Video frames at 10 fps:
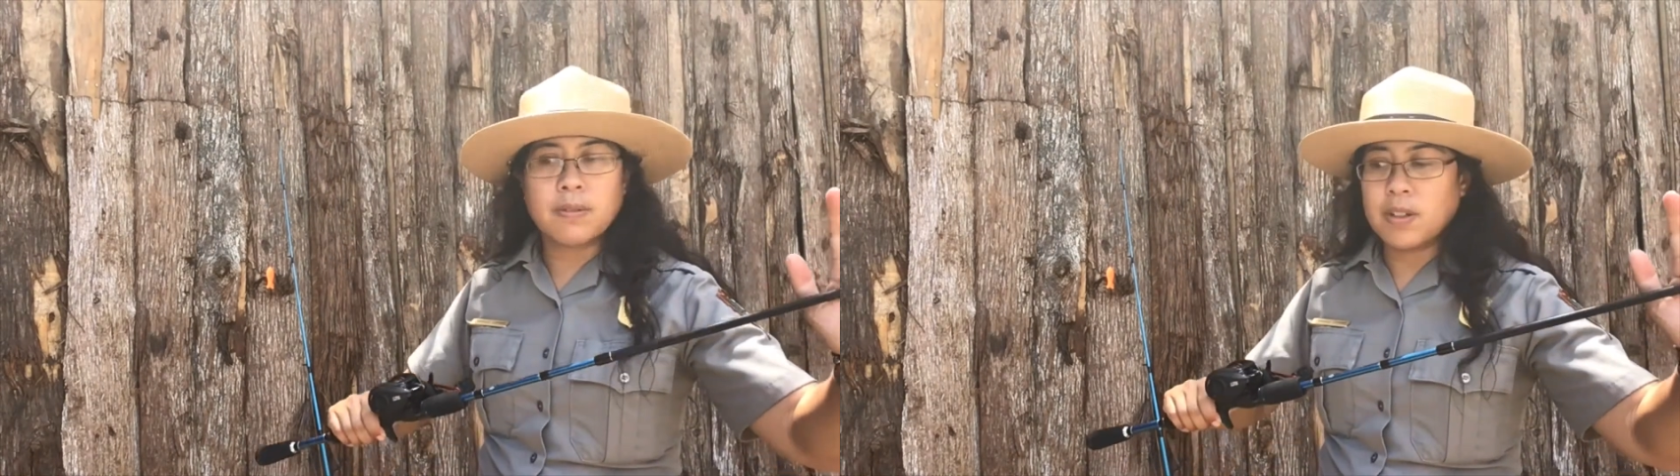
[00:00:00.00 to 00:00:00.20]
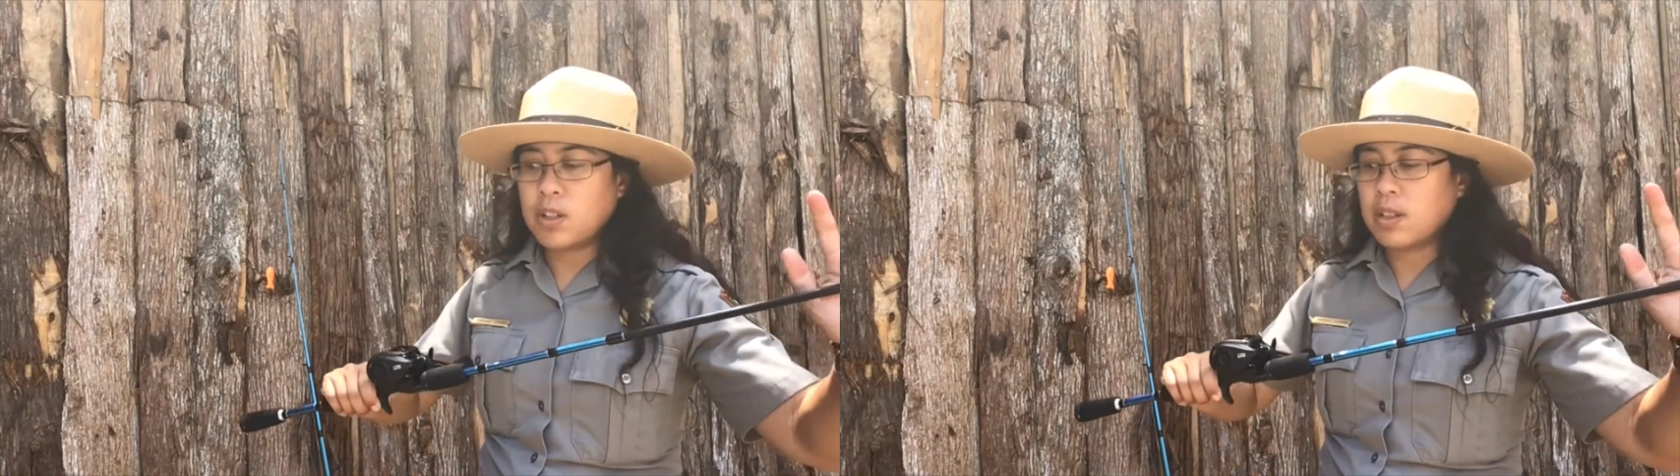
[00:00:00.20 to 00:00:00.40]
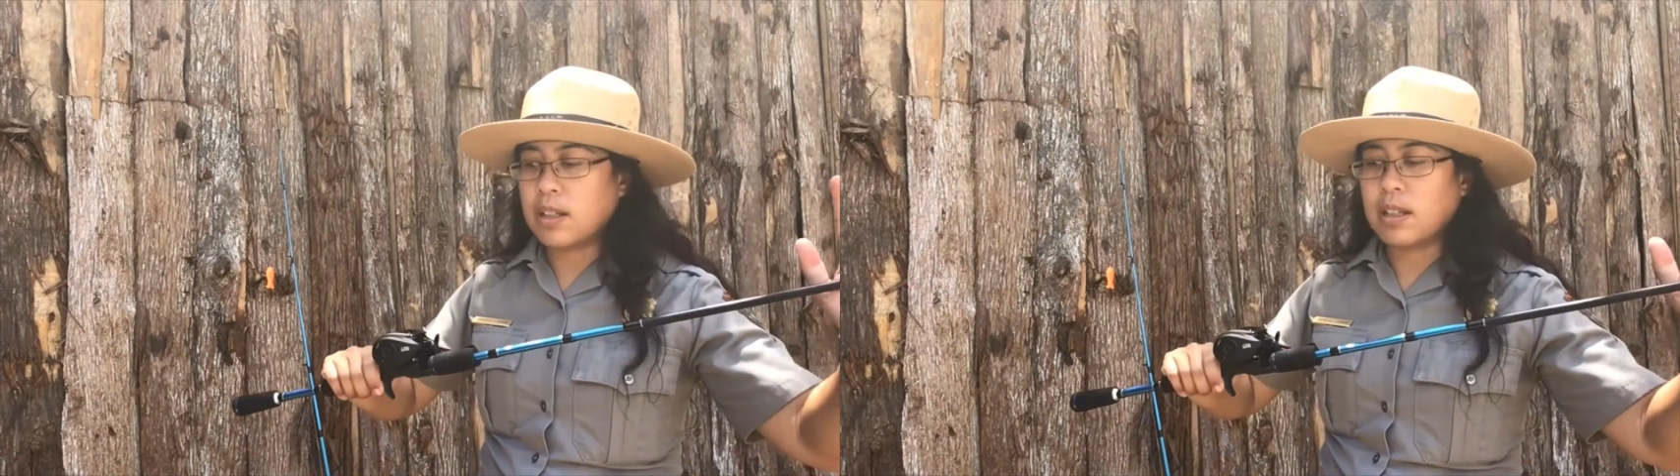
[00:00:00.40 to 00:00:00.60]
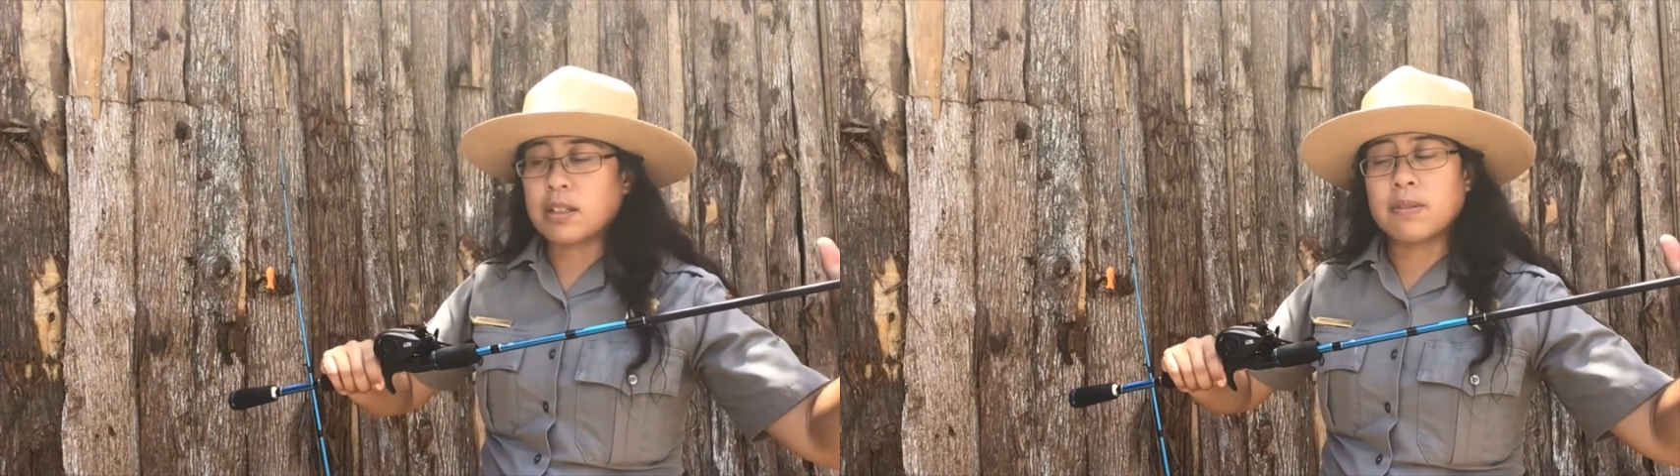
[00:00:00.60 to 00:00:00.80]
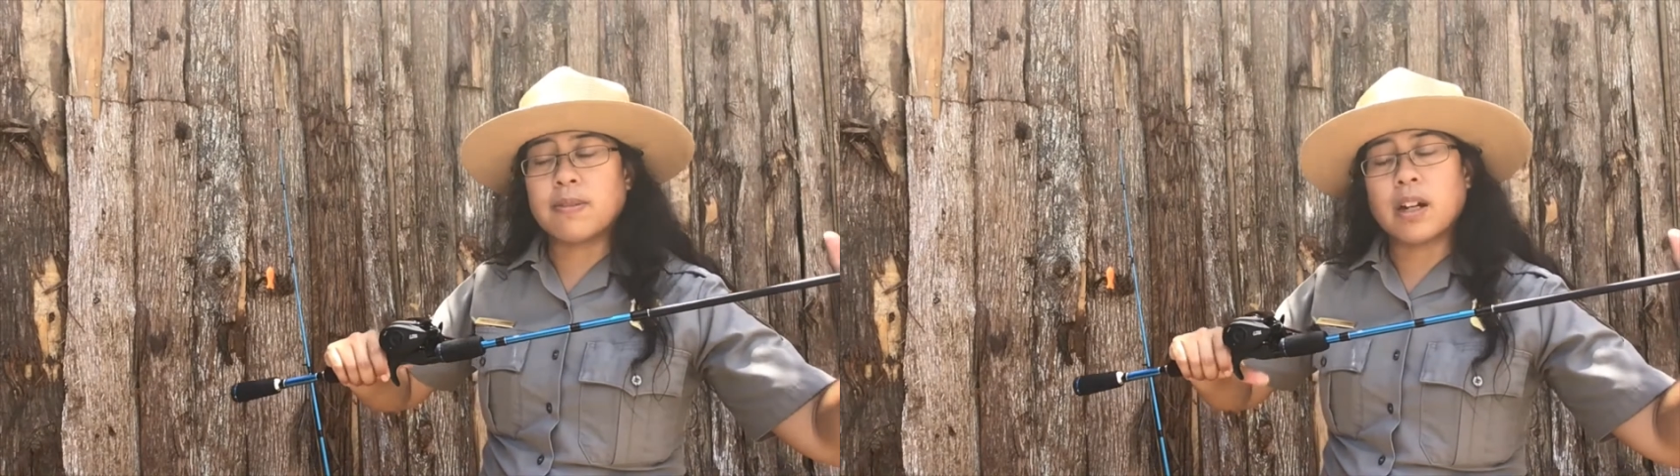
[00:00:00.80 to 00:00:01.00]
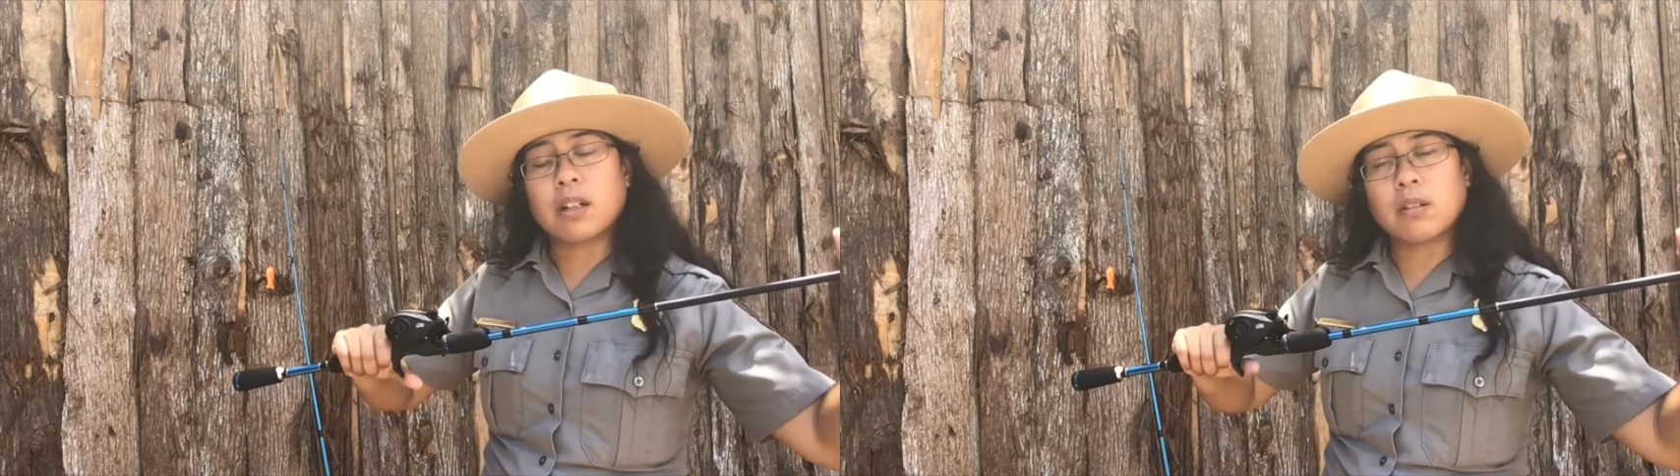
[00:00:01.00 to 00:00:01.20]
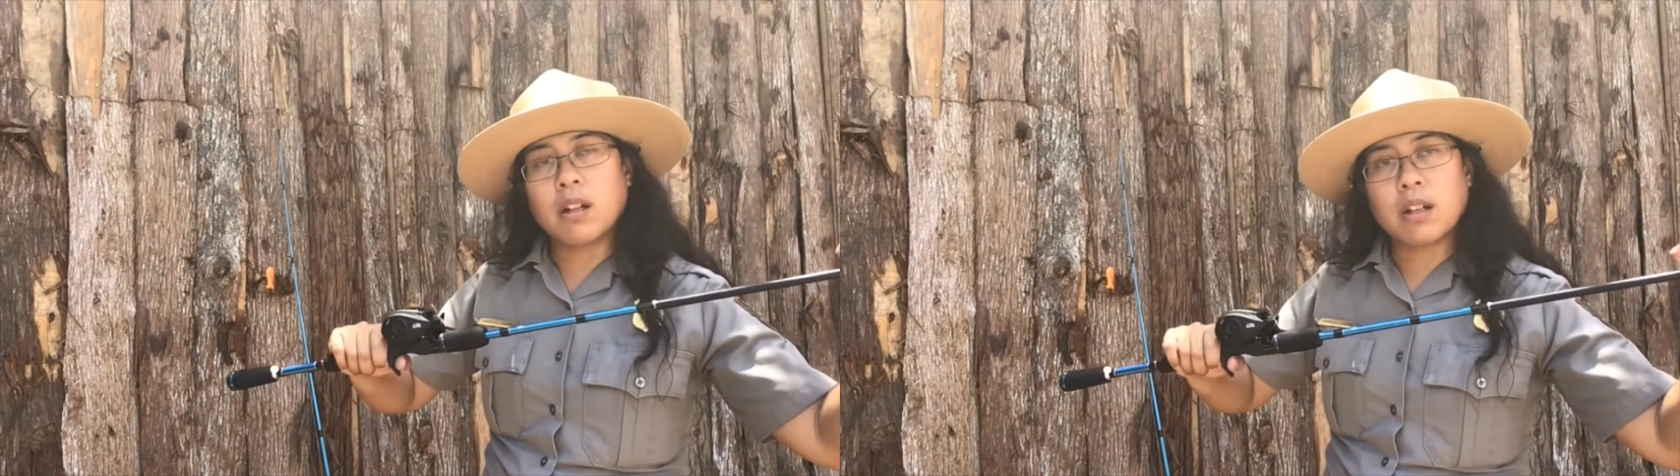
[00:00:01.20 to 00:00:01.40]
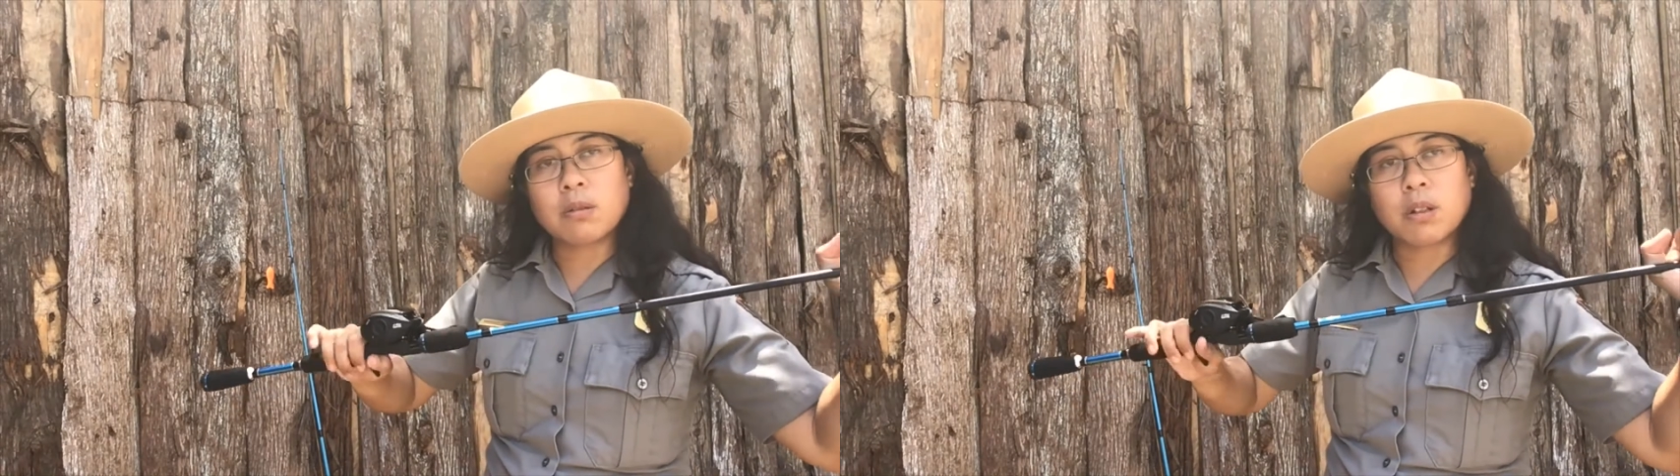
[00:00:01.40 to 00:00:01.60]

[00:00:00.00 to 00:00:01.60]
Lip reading: fish that like to fight a lot or